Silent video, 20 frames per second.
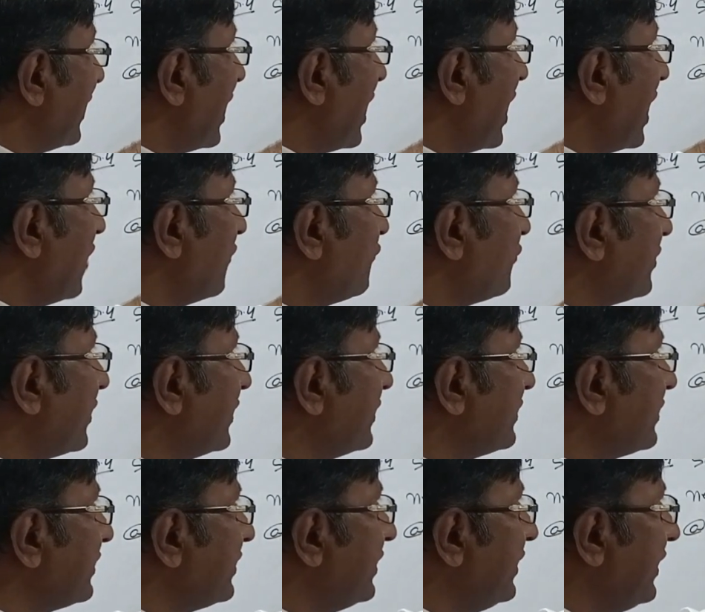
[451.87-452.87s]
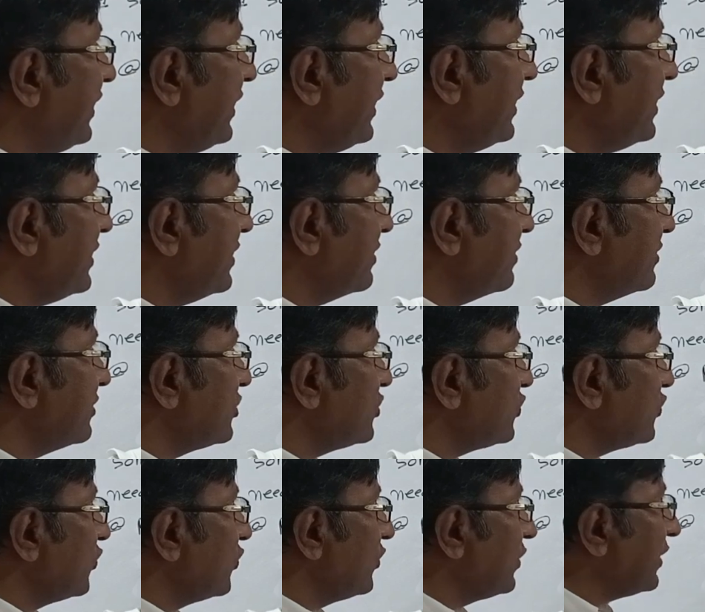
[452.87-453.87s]
after 3 years
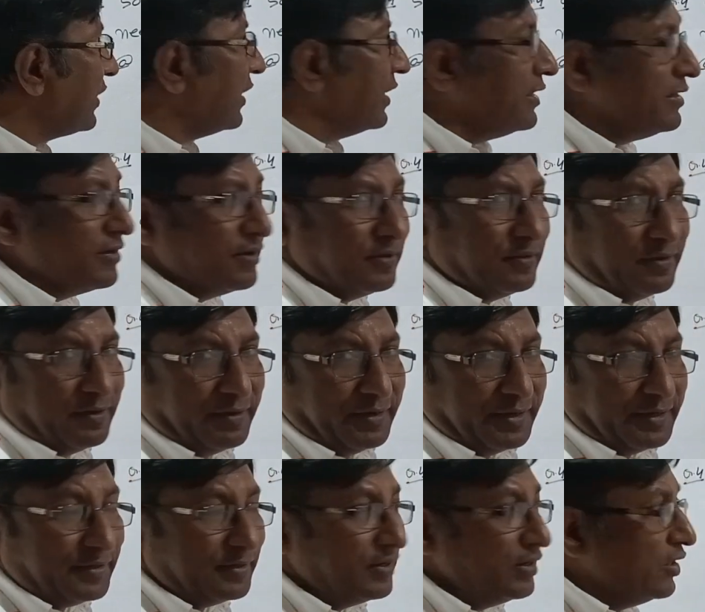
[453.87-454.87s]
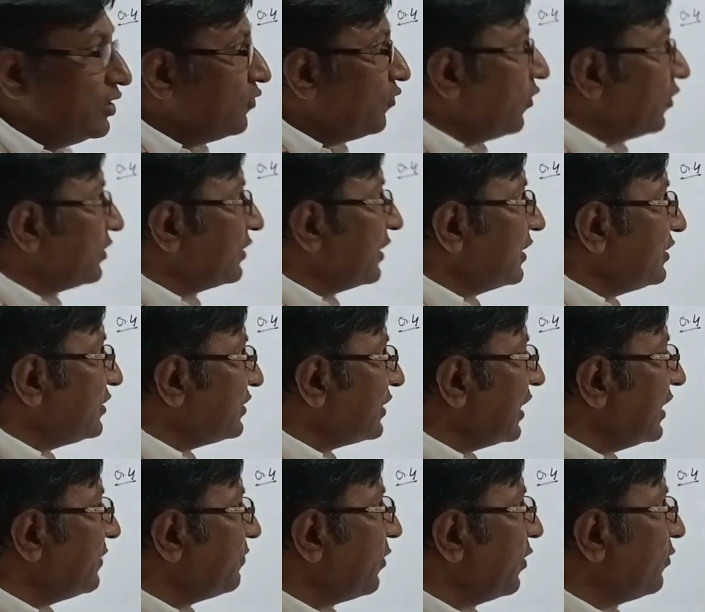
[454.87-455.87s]
to clear the debt? For this
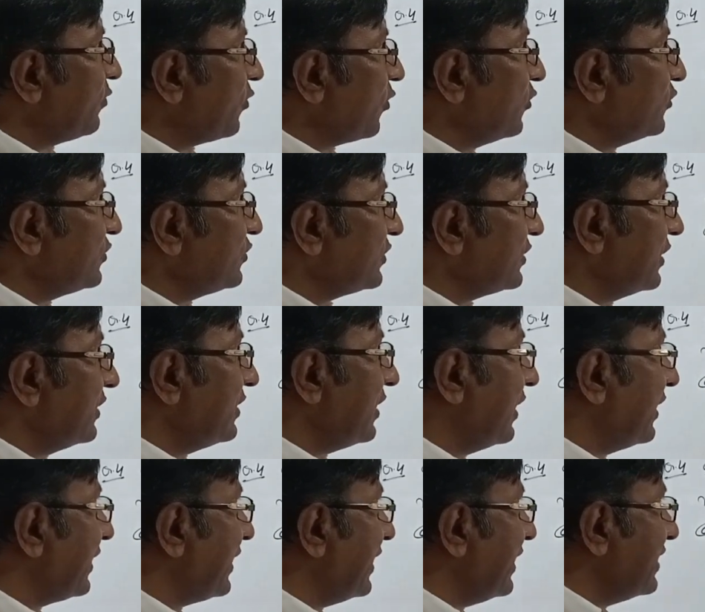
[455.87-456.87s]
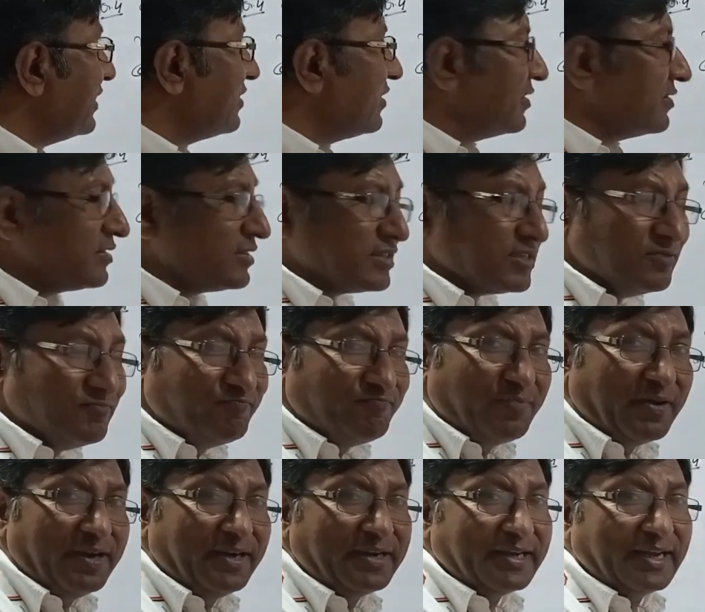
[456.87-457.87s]
type of question, again the
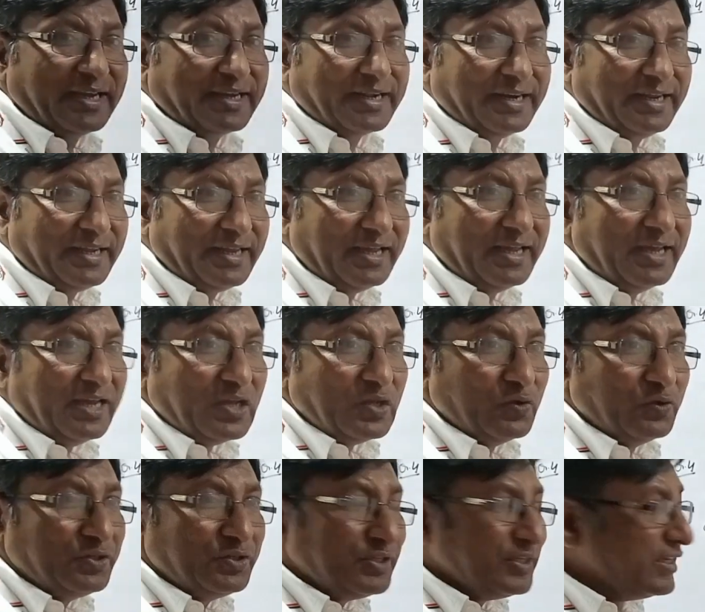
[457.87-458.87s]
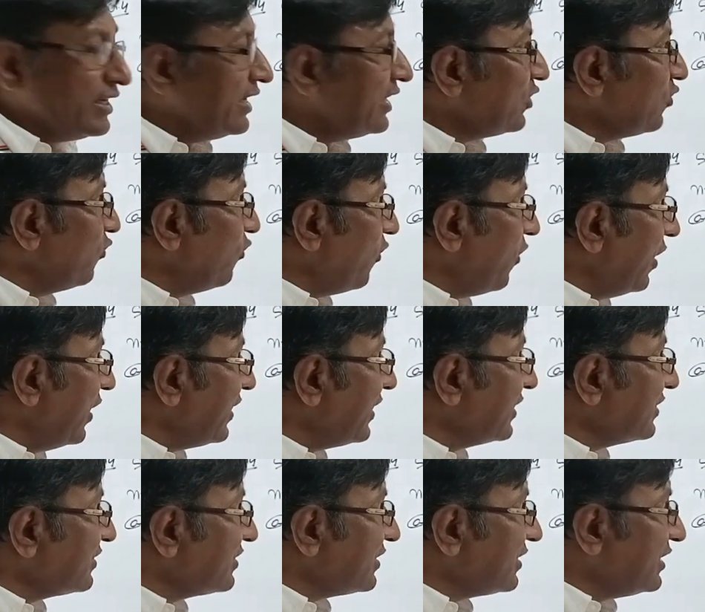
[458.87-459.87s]
simple technique, you check what
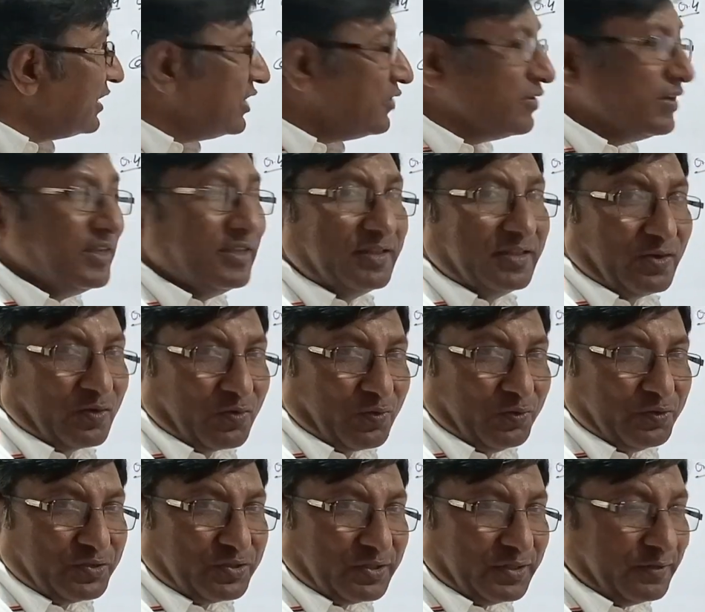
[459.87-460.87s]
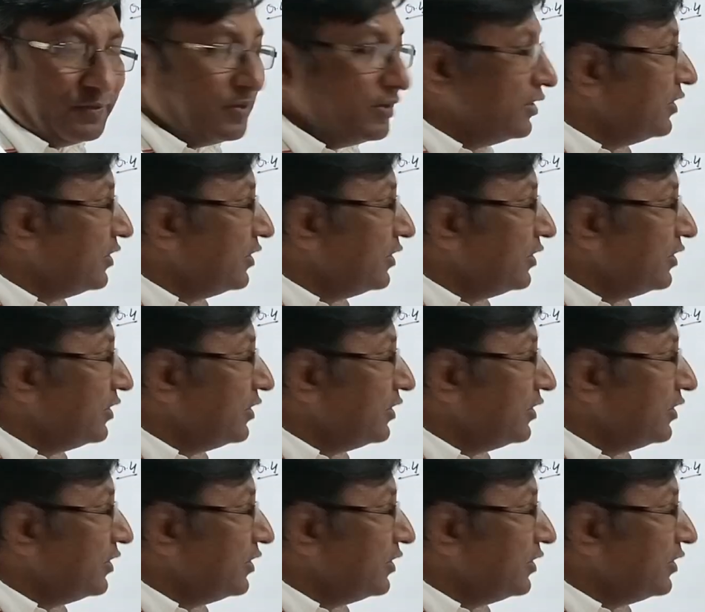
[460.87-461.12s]
is given in the question.